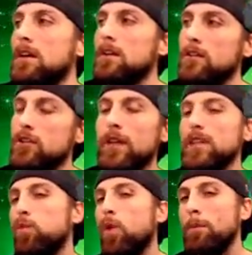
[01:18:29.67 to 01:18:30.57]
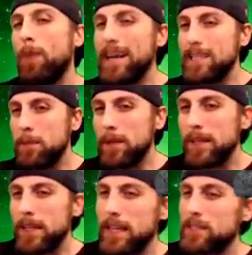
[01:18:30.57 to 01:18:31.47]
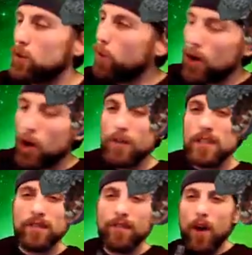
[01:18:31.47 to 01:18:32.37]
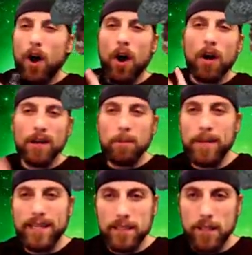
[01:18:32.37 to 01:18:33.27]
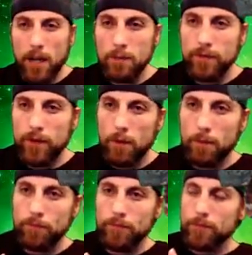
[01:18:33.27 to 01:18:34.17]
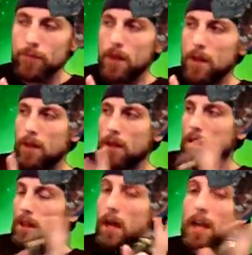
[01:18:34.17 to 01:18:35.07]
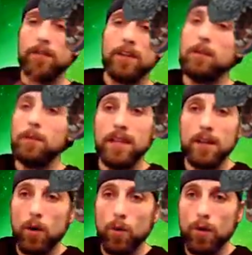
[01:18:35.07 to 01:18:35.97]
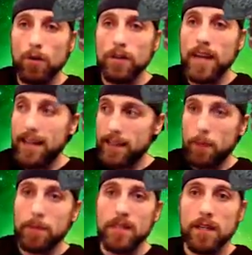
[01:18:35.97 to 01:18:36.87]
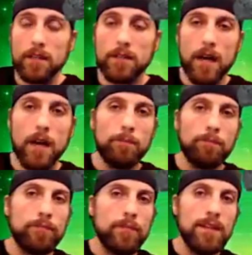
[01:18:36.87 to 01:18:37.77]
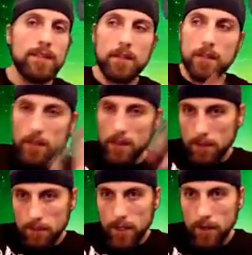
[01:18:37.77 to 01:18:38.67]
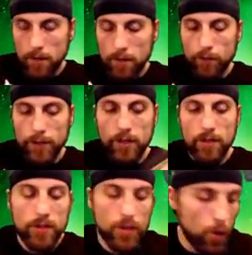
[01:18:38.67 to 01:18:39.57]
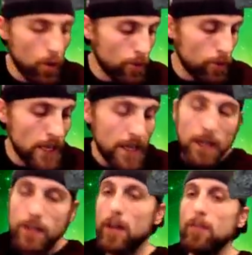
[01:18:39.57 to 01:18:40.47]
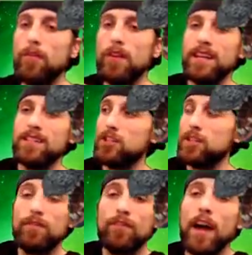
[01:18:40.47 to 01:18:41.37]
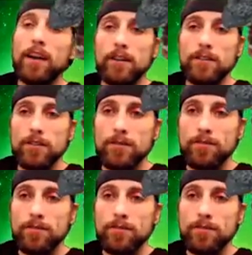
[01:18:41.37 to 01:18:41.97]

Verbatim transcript: So that's one possibility as to where all this fog and mist comes from. A lot of it could be in our world at that particular time until it, you know, returns to normal. The other thing is just the fires.